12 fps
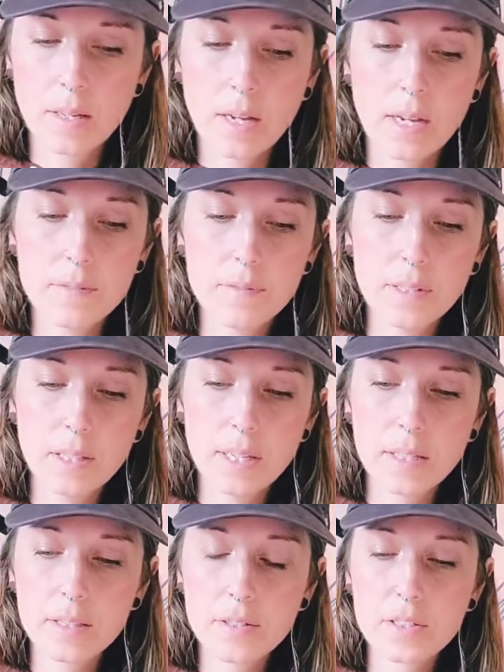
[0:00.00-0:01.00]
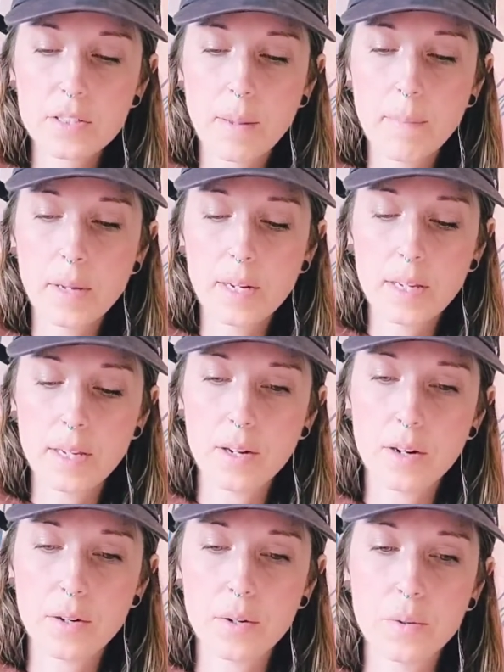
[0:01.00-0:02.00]
I feel like there's somebody
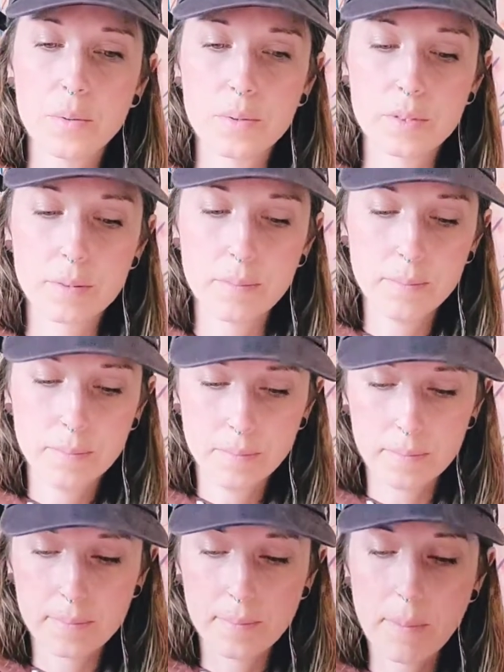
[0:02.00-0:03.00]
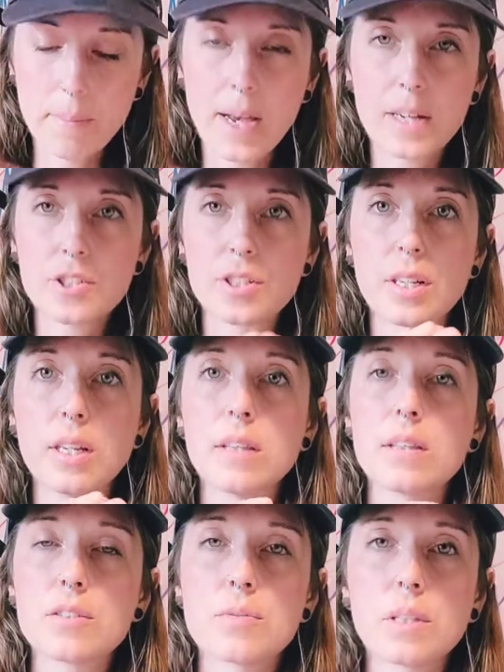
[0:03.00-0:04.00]
here who's imagining
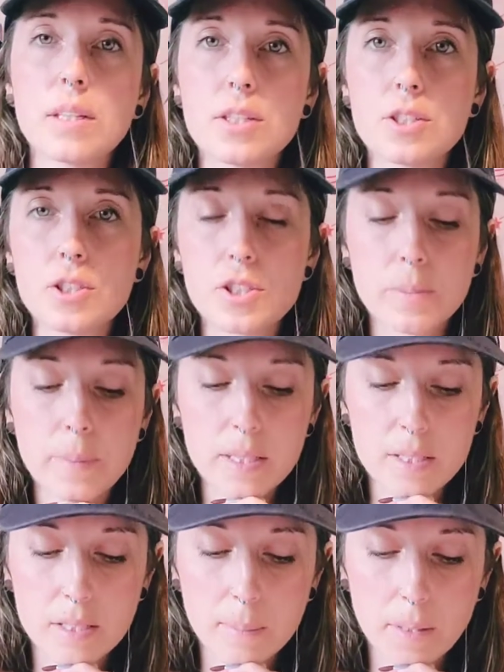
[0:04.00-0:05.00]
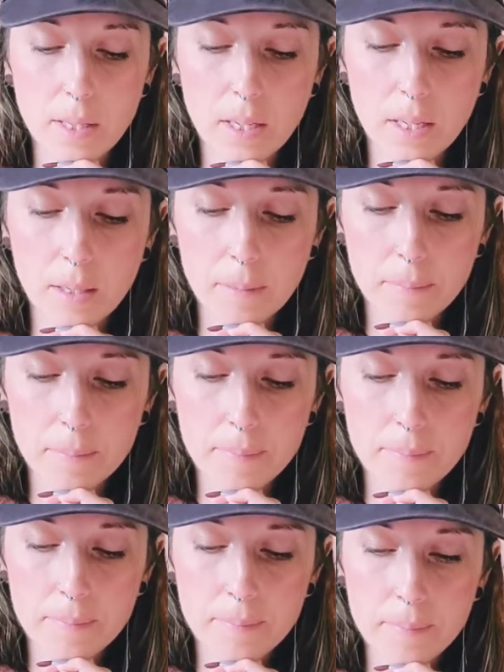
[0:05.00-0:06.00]
this relationship as something
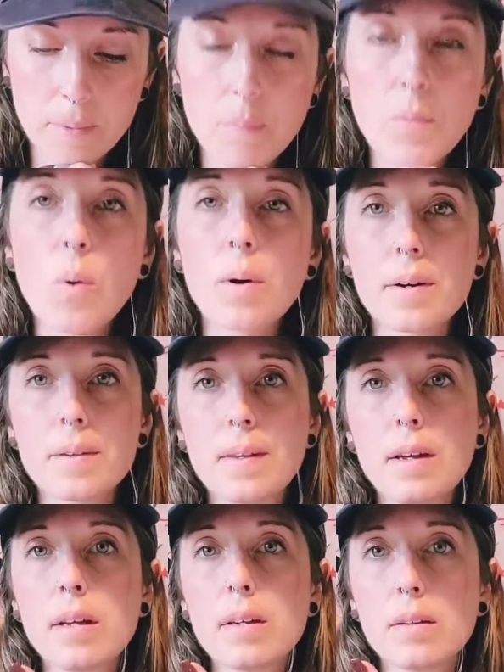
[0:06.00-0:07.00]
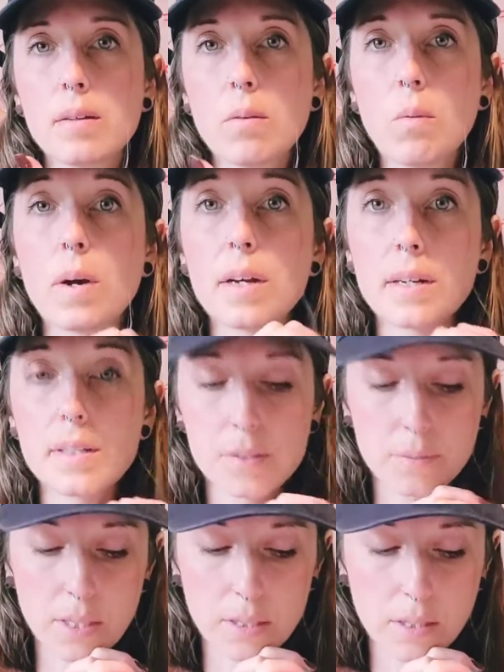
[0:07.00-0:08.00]
more than what it is
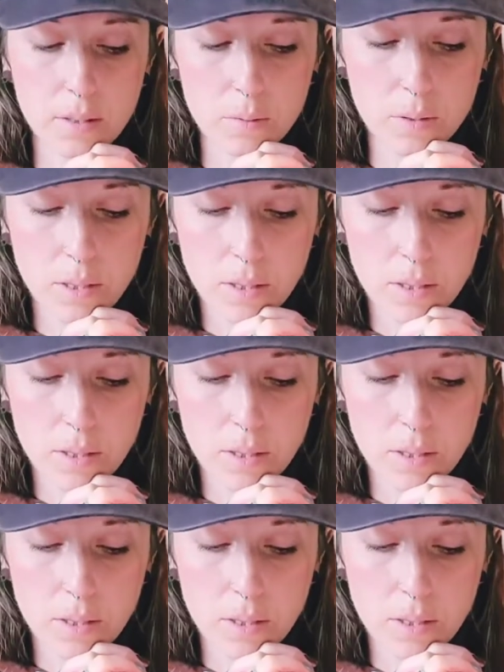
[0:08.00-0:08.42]
right now.